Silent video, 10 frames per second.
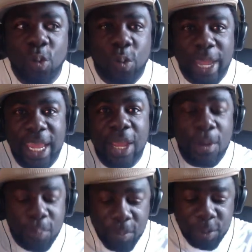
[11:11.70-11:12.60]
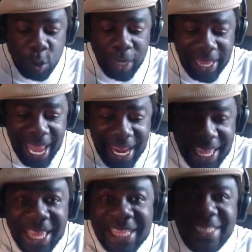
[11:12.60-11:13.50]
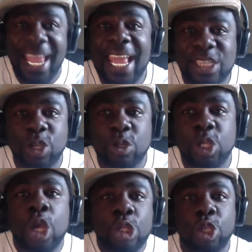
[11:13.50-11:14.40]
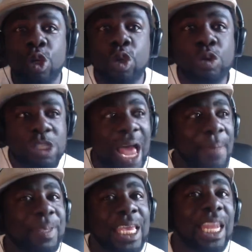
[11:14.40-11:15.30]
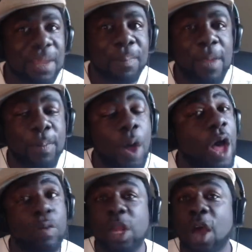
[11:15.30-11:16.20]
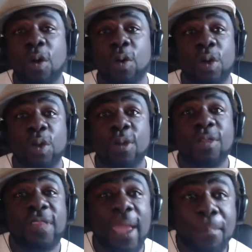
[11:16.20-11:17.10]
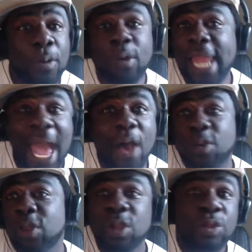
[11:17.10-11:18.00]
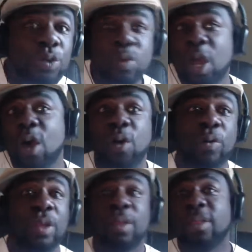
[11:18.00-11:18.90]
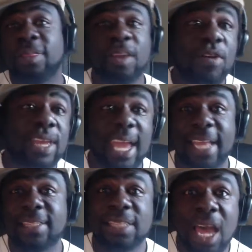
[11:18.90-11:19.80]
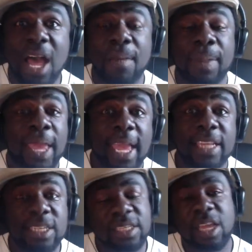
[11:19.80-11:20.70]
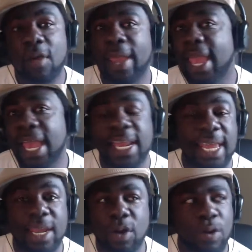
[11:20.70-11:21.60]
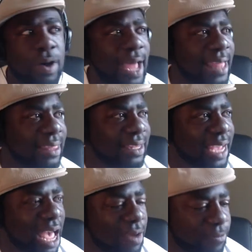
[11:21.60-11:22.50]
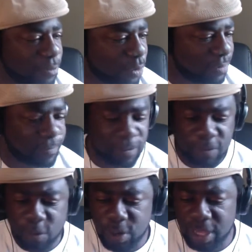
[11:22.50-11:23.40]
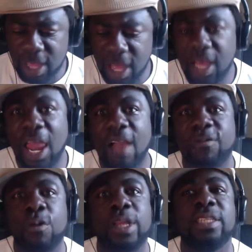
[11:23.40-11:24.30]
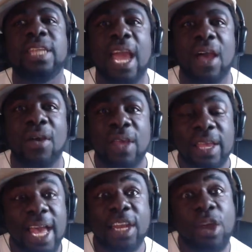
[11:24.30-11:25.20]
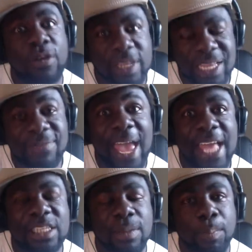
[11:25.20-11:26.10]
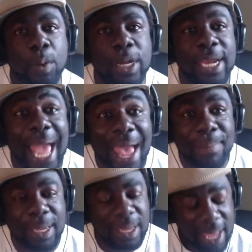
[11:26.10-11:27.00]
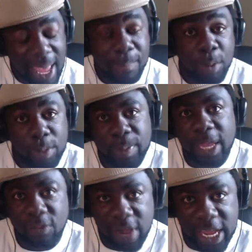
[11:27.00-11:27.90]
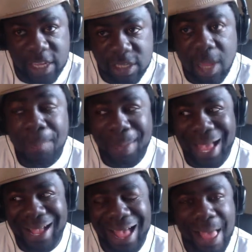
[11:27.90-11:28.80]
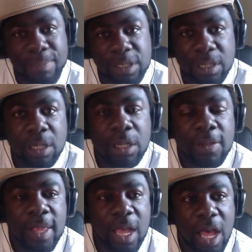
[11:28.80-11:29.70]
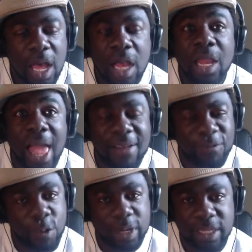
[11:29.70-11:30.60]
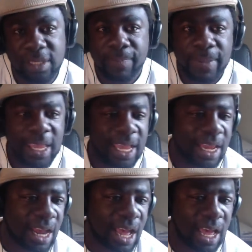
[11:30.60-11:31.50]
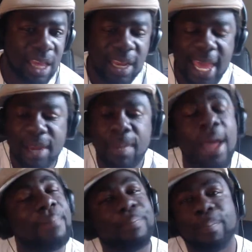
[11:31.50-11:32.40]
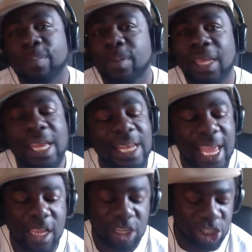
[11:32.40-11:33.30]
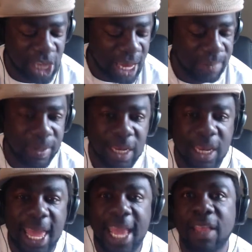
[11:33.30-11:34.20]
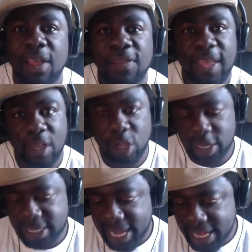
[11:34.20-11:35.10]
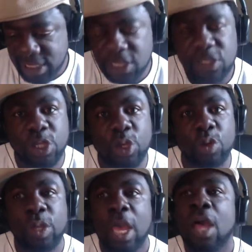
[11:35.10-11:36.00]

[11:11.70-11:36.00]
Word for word: We promulgated tasers so you stop killing people. Oh no, they pull out, you know, the 38 snub and just go ahead and, or I think they got 40, 40 uh, Glock 40s now. I know because I've had some pointed at me at point blank range by cops, uh, Glock 40s, and uh, light them up and they could have shot him in the leg. They could have tased this dude.